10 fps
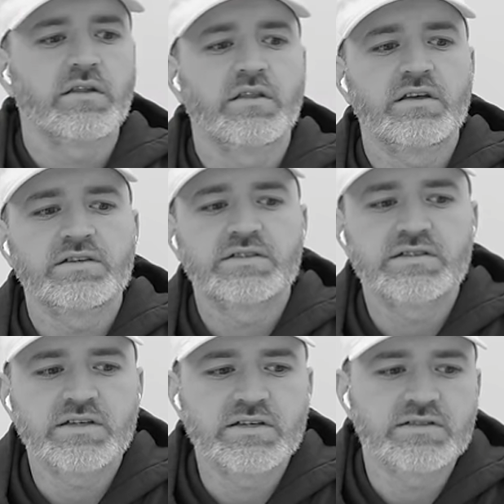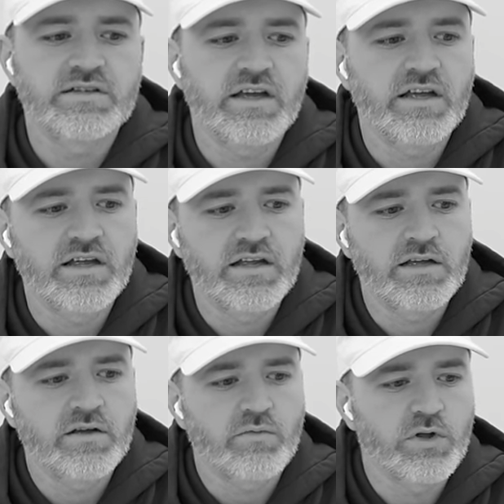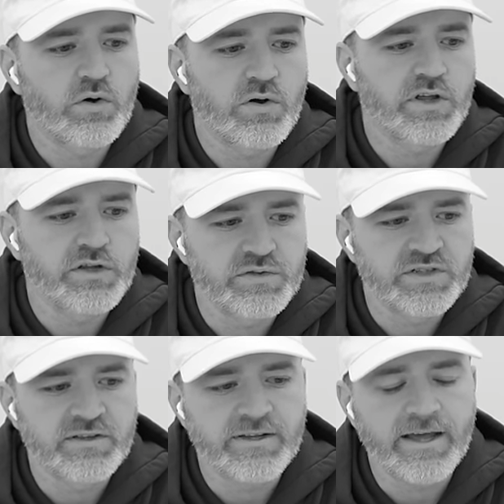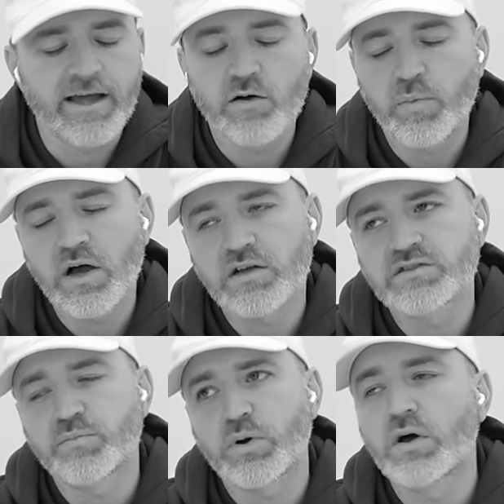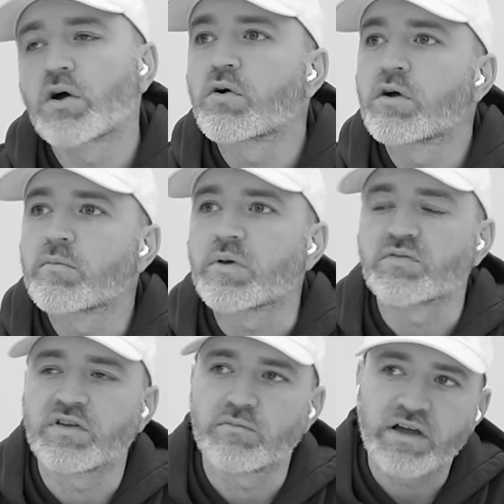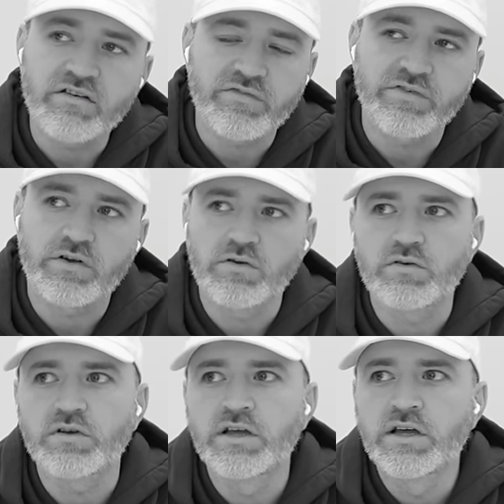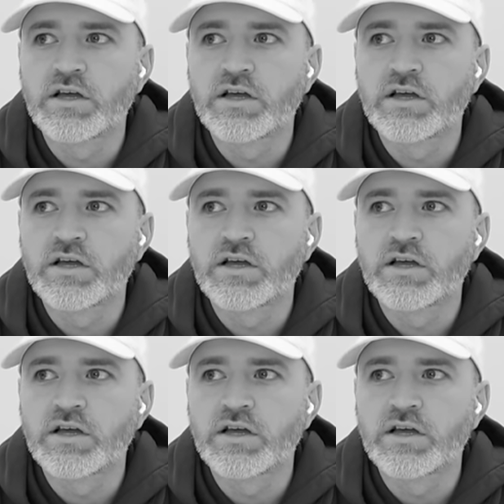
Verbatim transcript: This is a recording using the AirPods Pro built-in microphone.